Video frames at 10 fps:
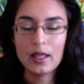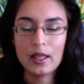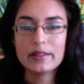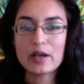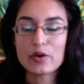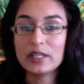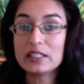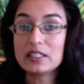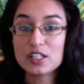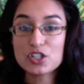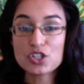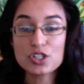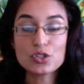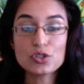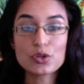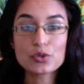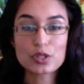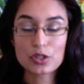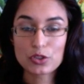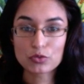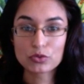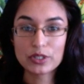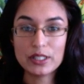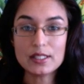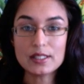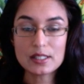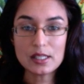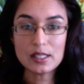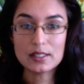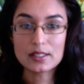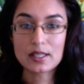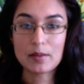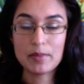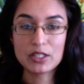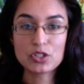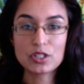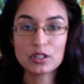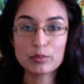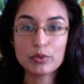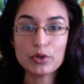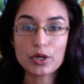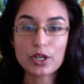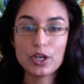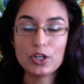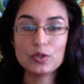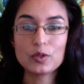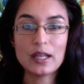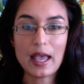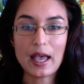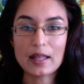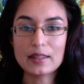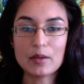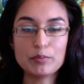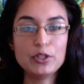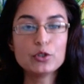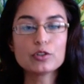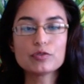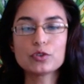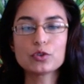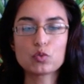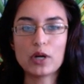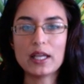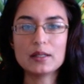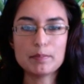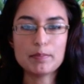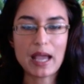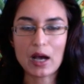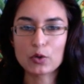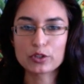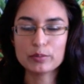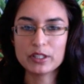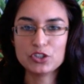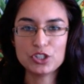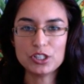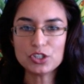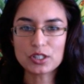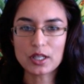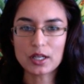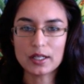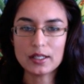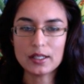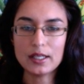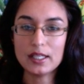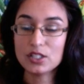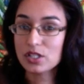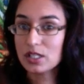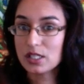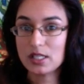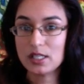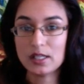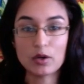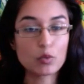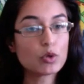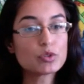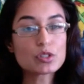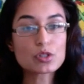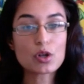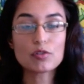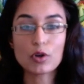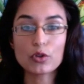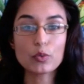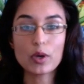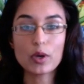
Now, in addition to those 3 seeds that I mentioned in the book, you can add that beautiful red powder manjishta into the tea. Now, it won't dissolve all the way,